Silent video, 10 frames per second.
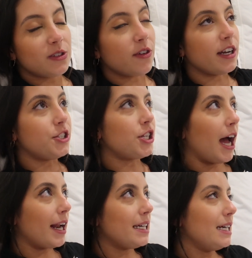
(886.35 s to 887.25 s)
It's very
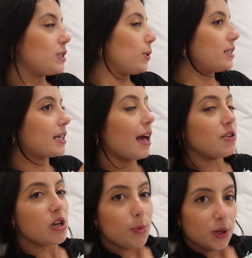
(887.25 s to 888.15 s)
chatty. I just wanted to
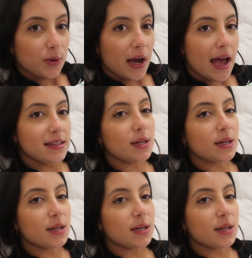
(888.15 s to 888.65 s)
catch up with you guys.